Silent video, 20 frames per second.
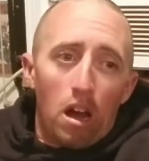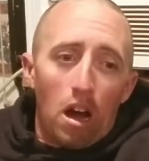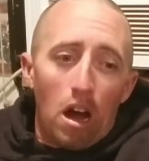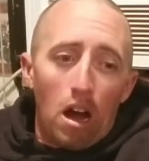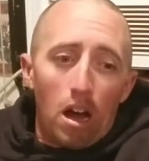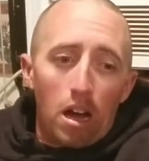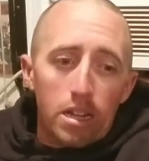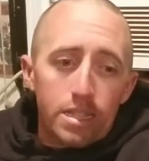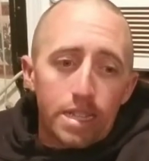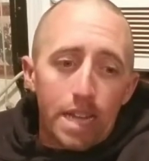
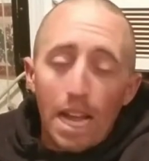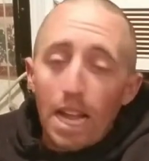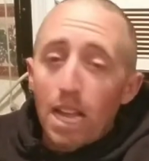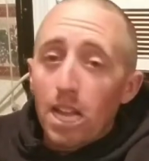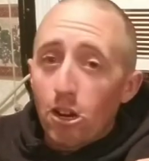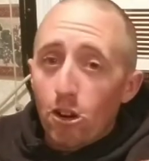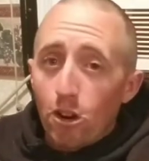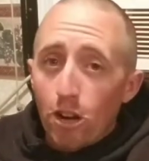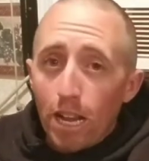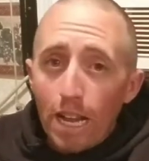uh,
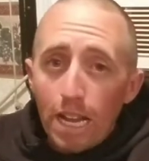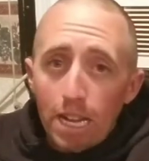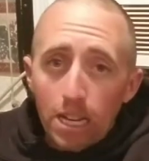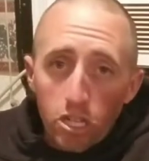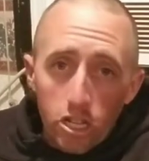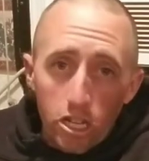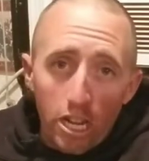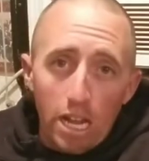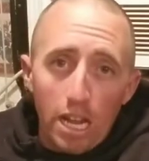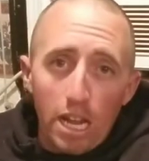tailor
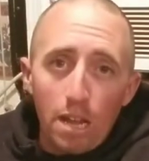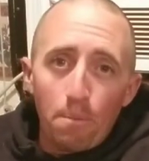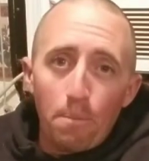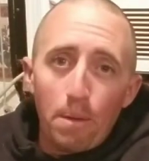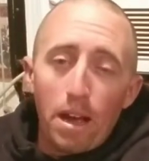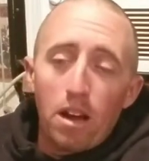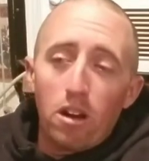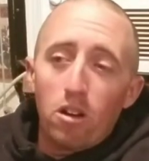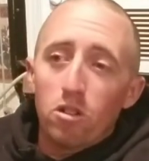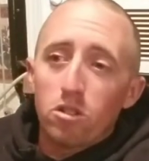each
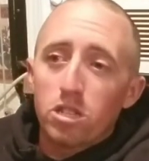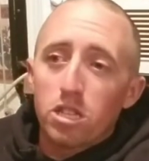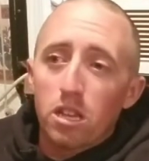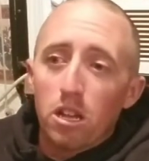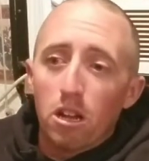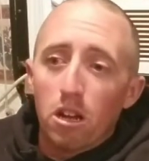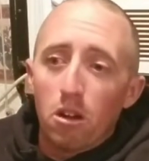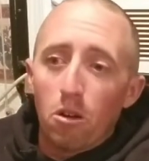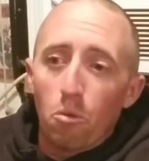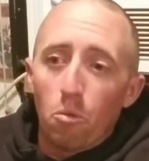email
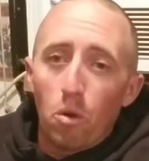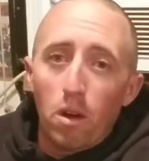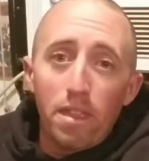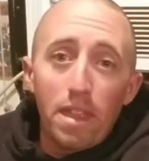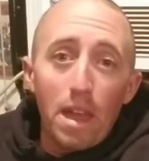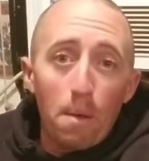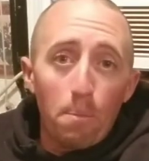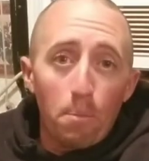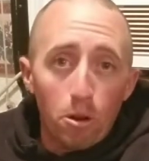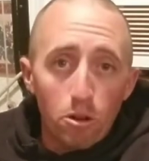to what
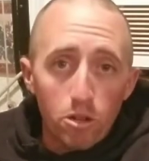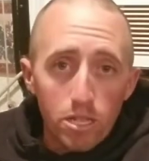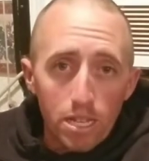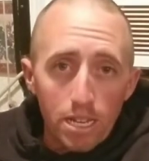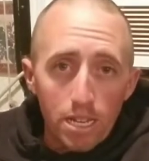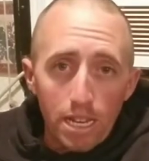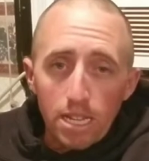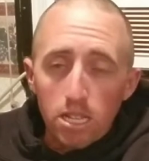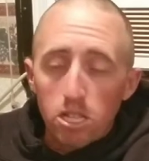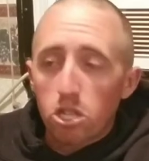that
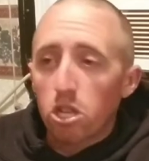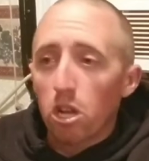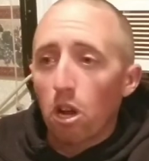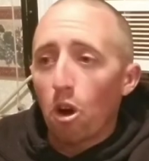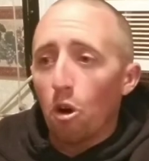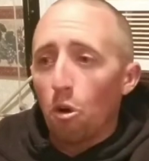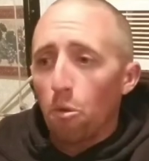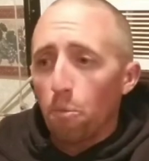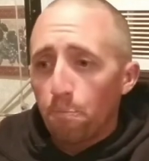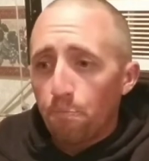person needs.
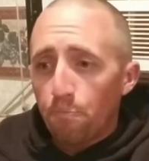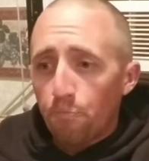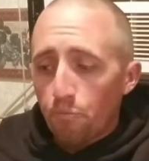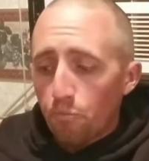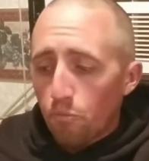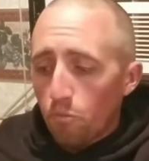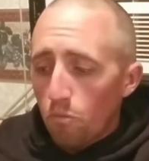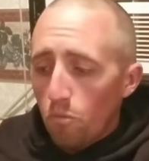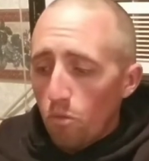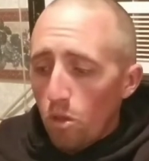So
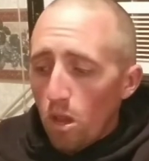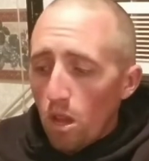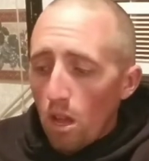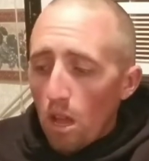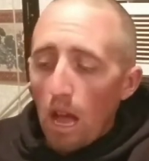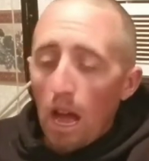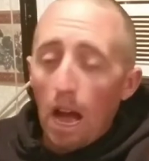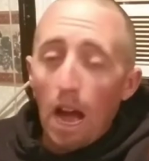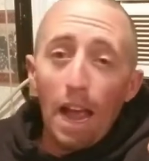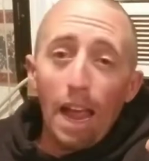
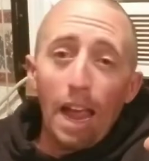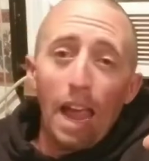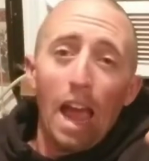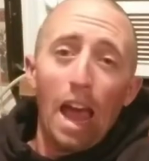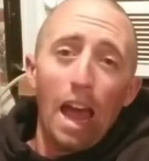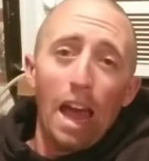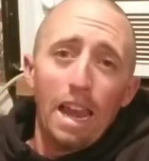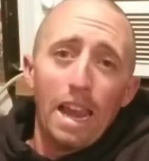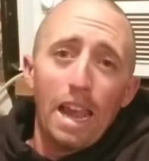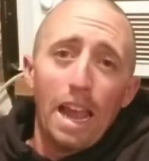I
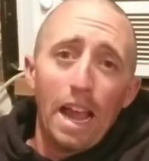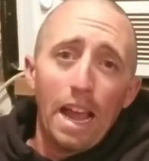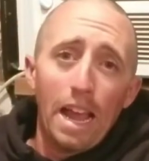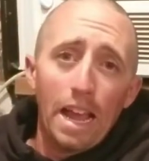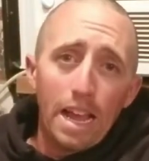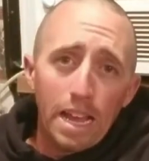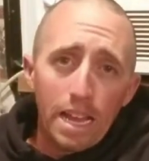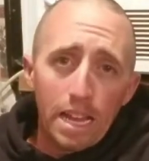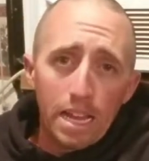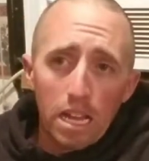had
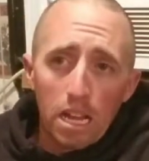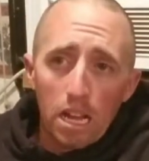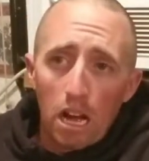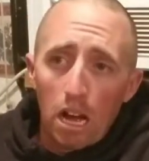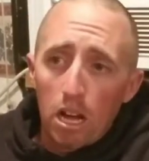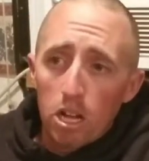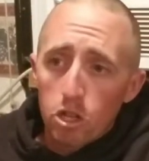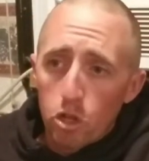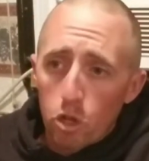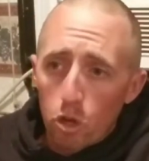a
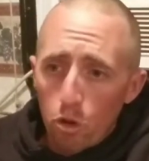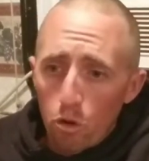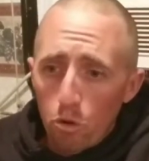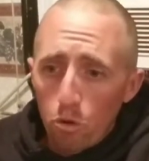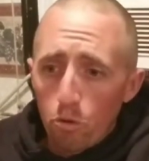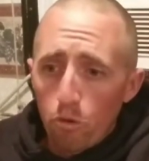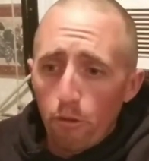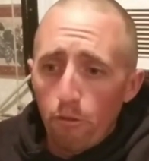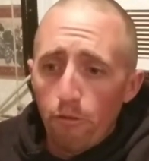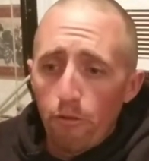uh,
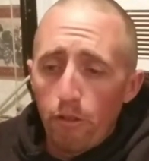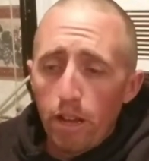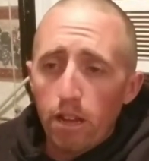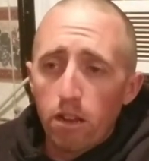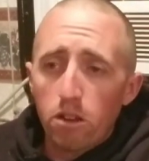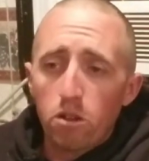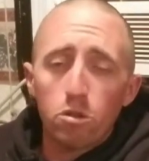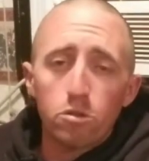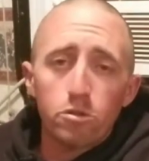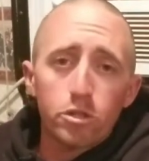two
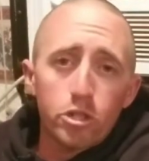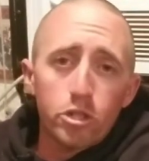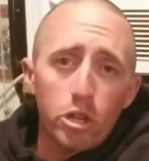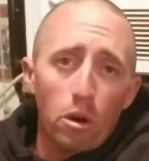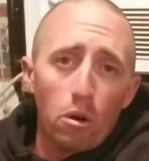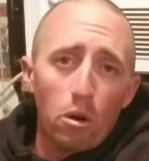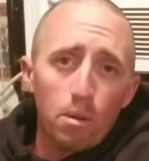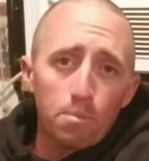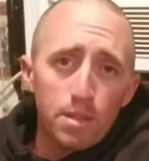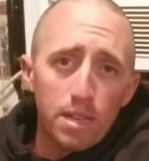vehicles
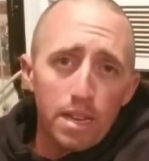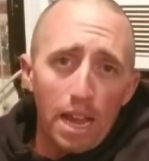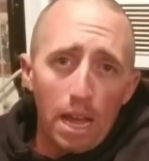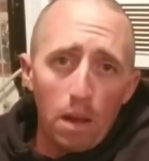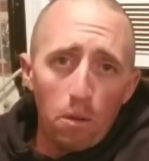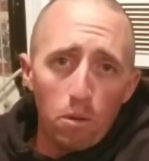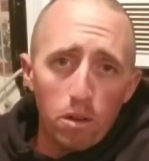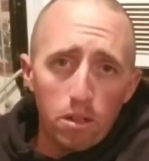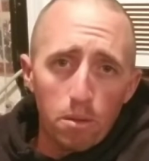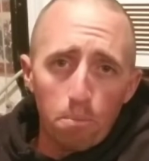show up
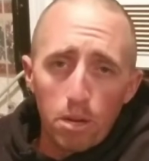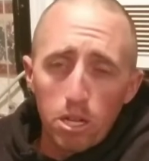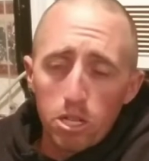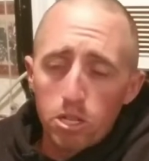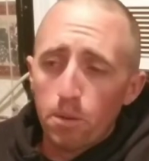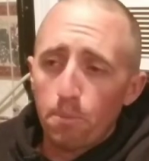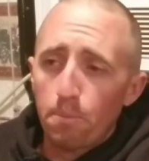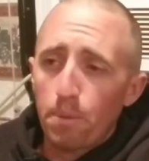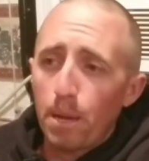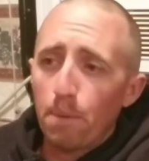today with a
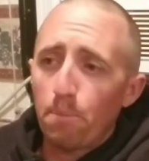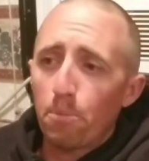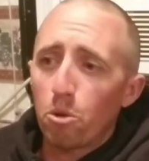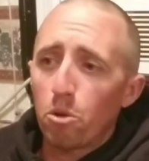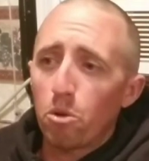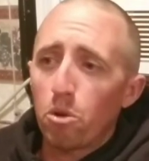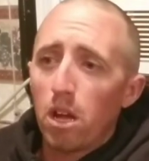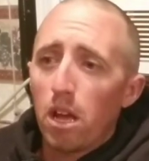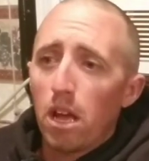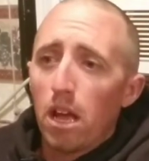bunch of
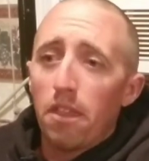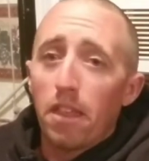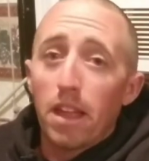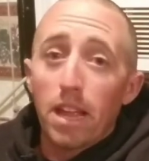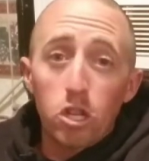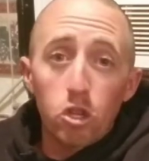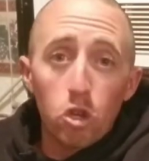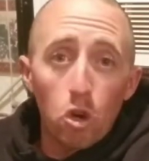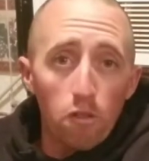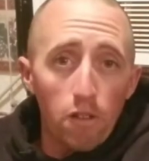people.
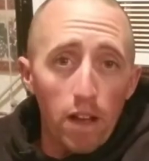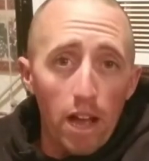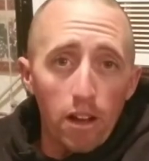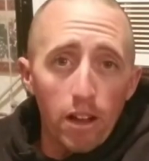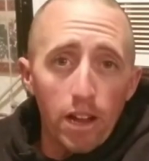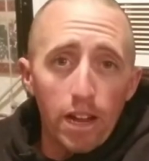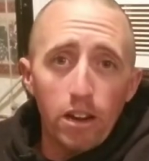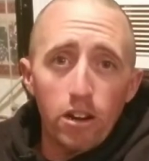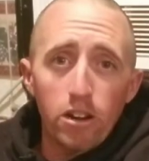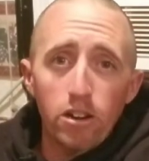They drove
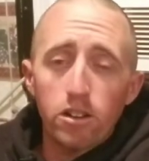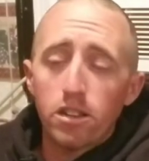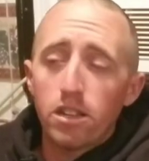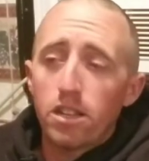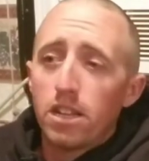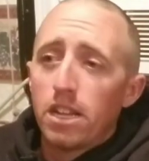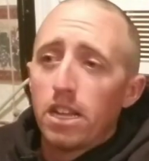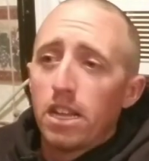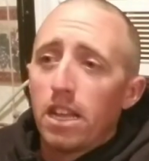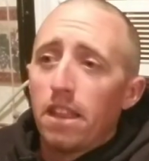out here.
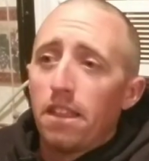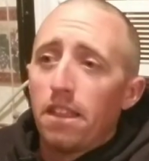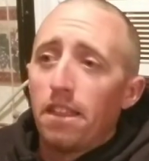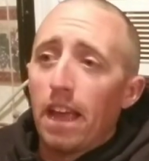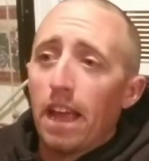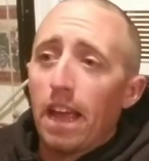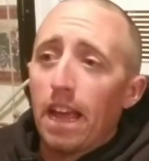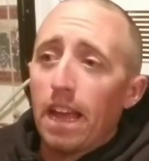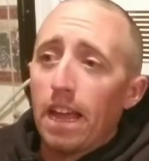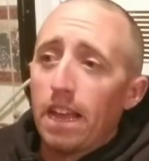
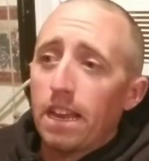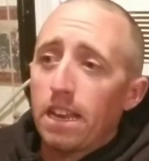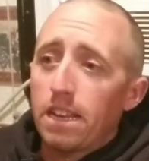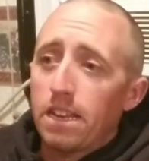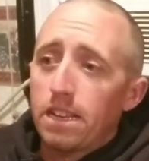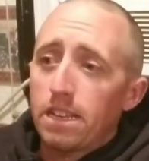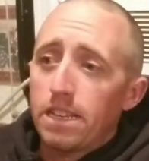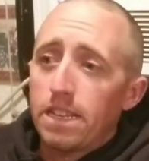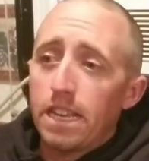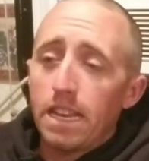They
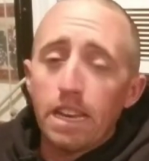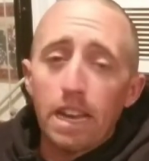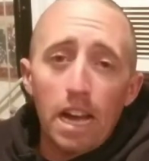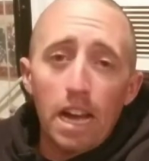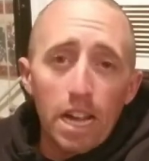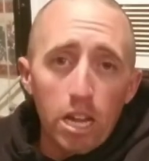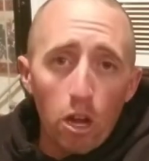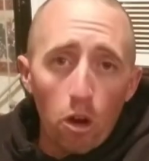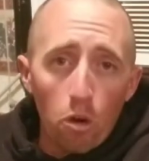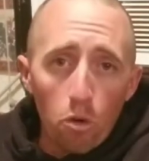did
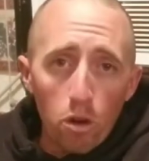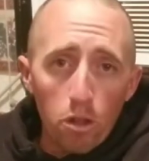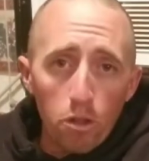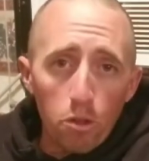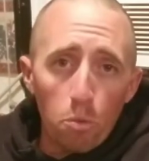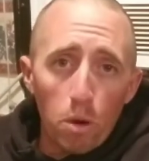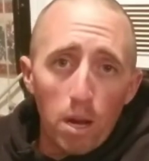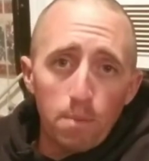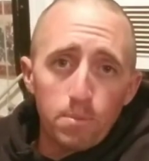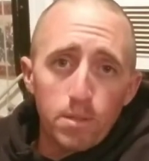not go on
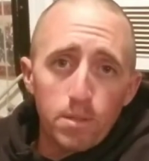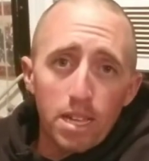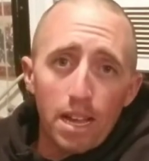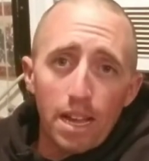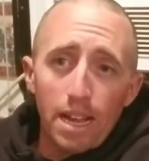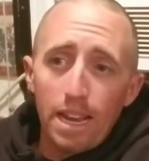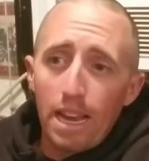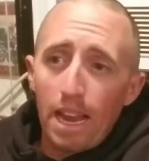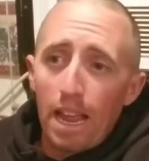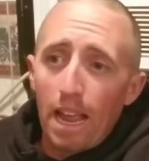the
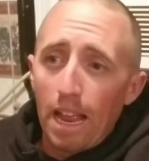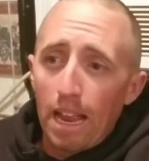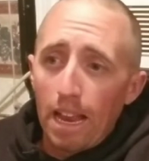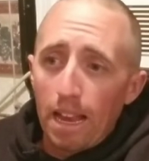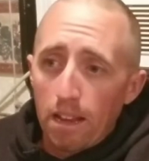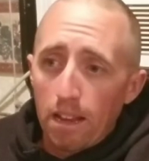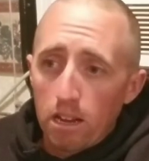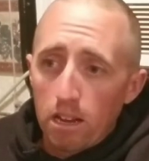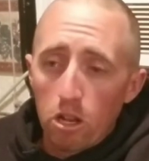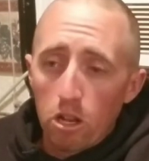website
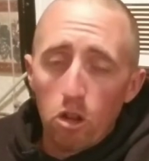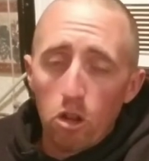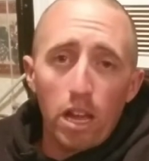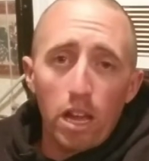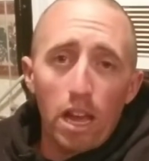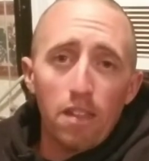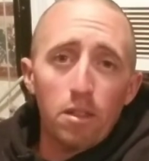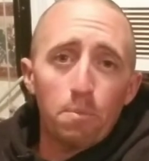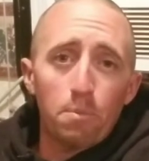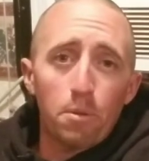and look
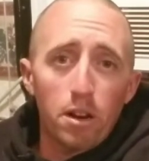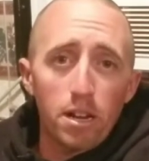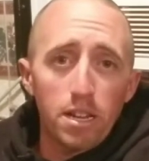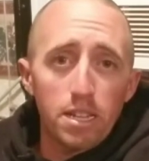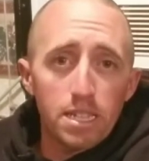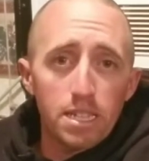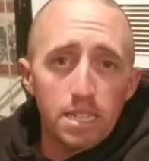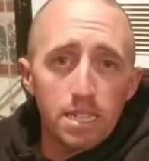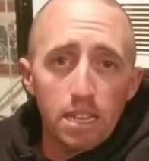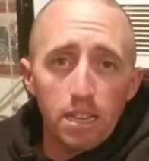at the
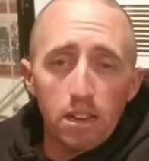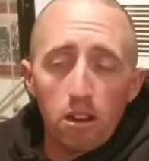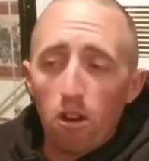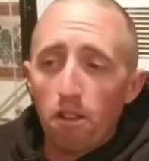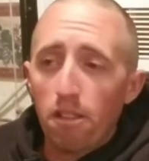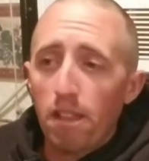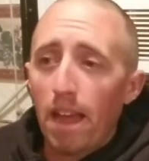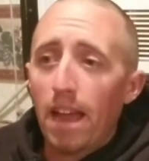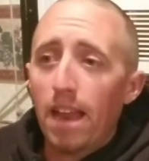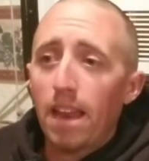prices and all
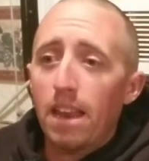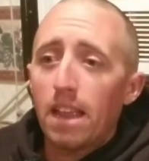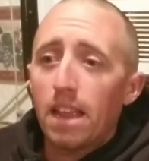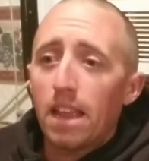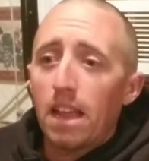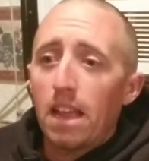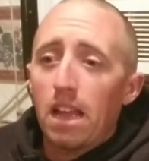that.